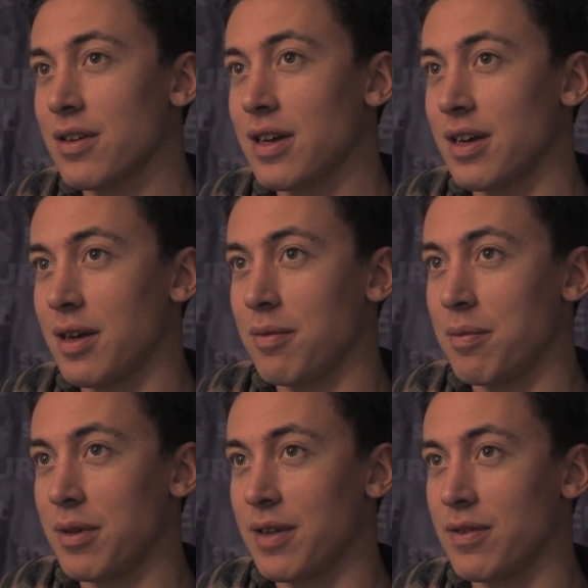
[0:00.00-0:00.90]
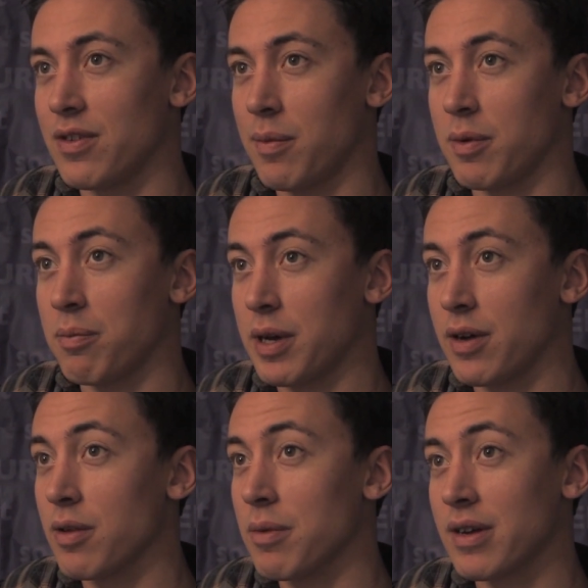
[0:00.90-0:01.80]
I believe in something bigger
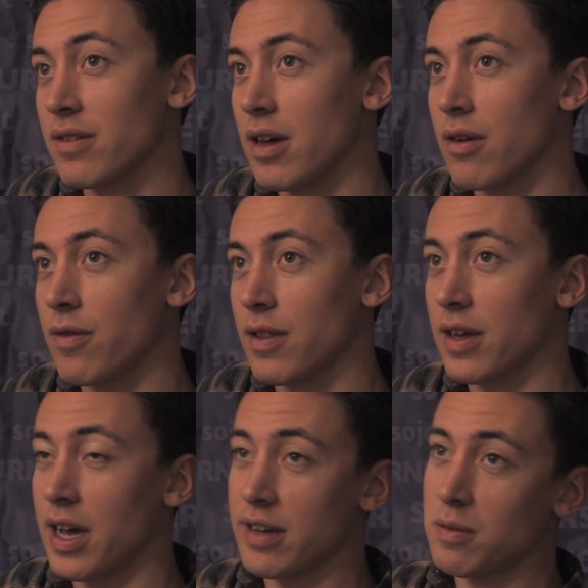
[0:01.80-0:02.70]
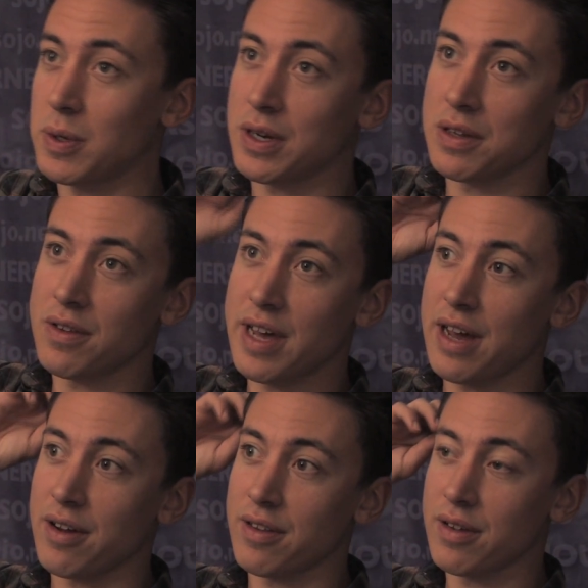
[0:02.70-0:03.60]
than myself. I think I experienced that